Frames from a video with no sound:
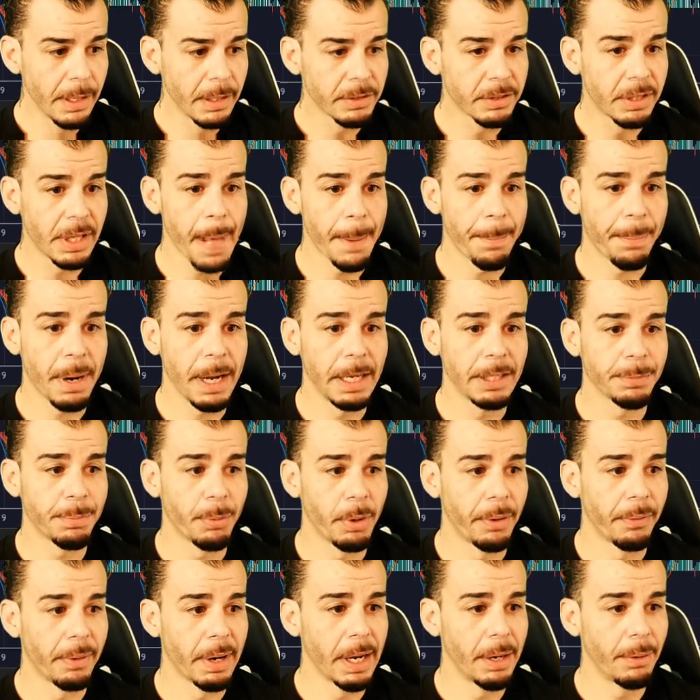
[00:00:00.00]
to that price
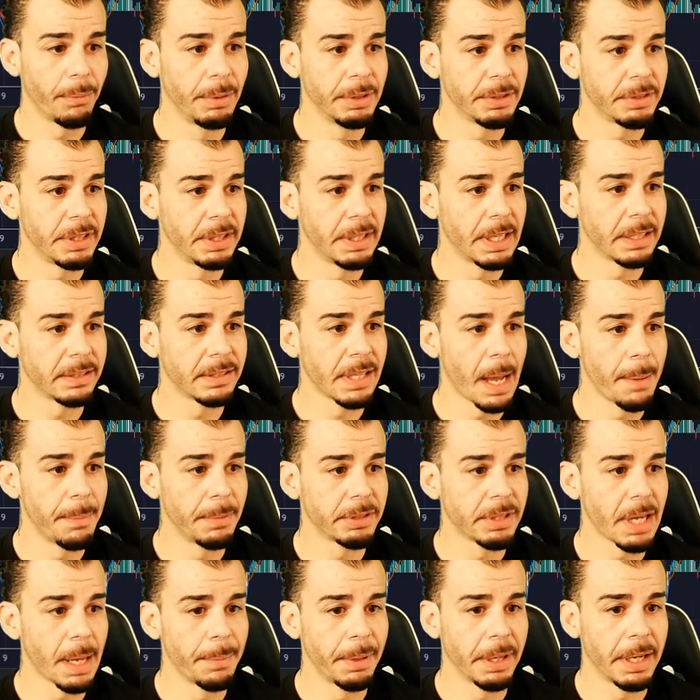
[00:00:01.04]
point, right? We've seen that time and
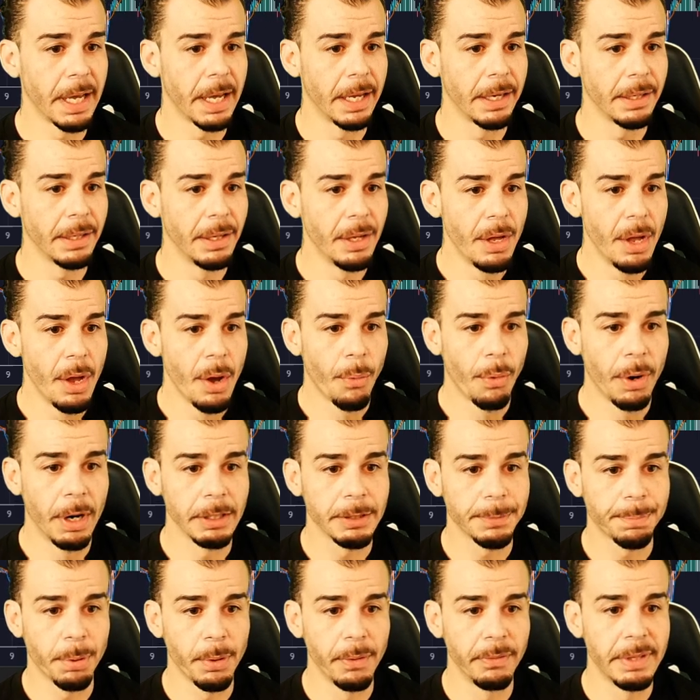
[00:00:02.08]
time again where
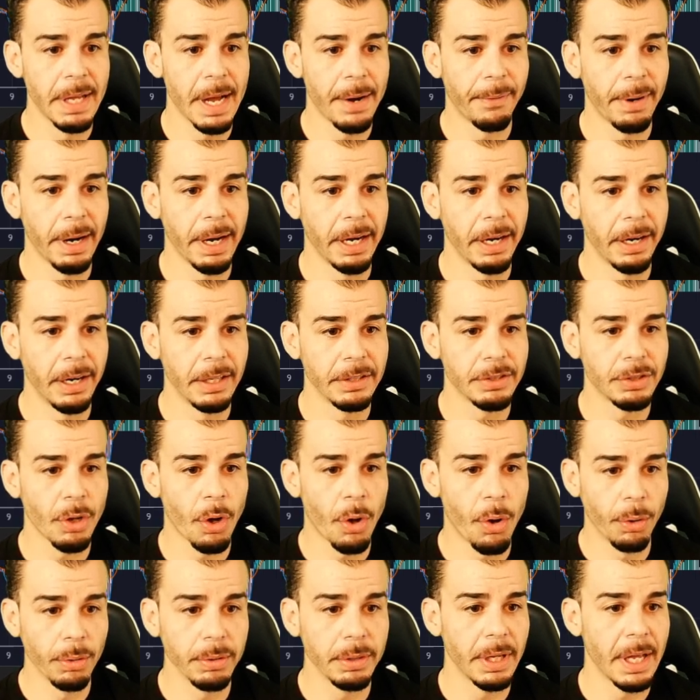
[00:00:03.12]
it's proved that right here. It's
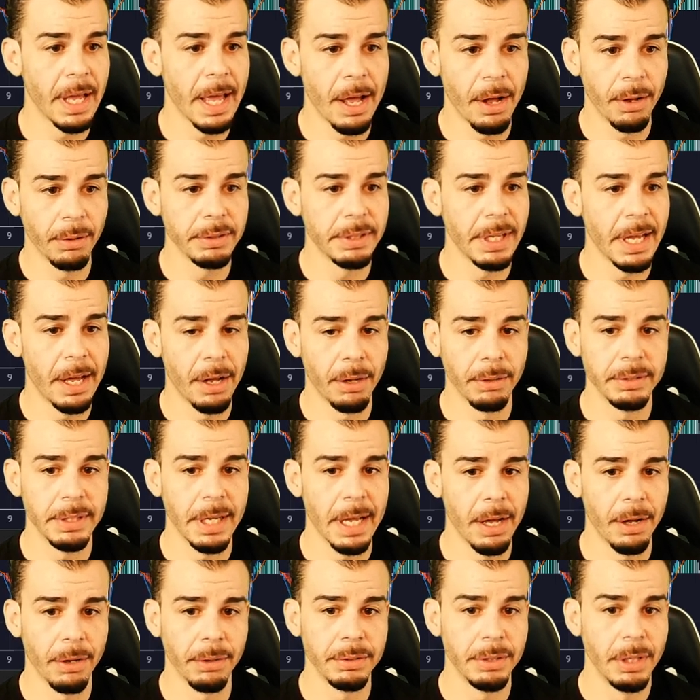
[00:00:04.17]
hold, held, held,
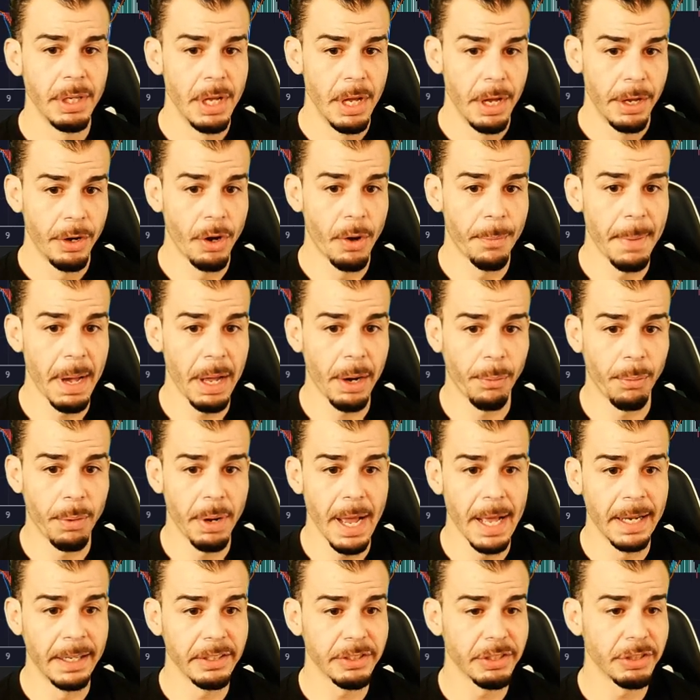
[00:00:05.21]
held, no matter what.
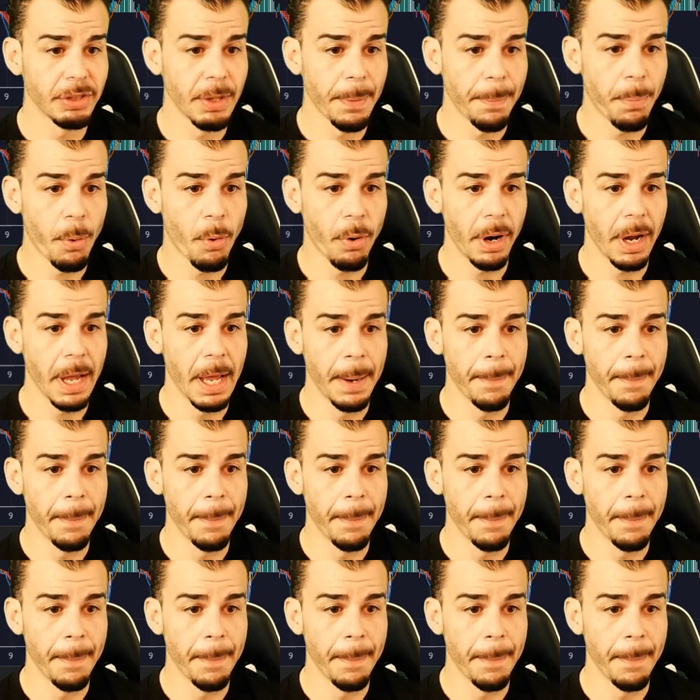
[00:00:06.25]
And this is a an